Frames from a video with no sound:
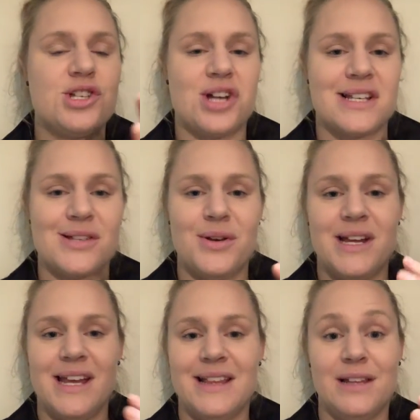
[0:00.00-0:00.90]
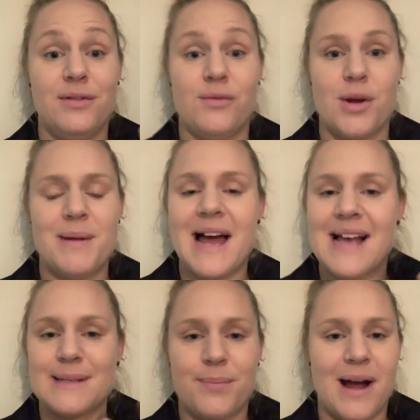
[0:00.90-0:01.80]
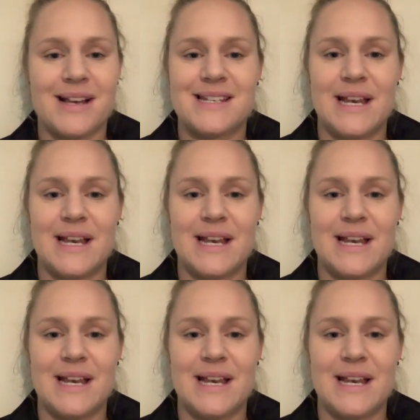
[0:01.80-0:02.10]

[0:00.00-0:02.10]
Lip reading: just learning it in the living room and hasn't practiced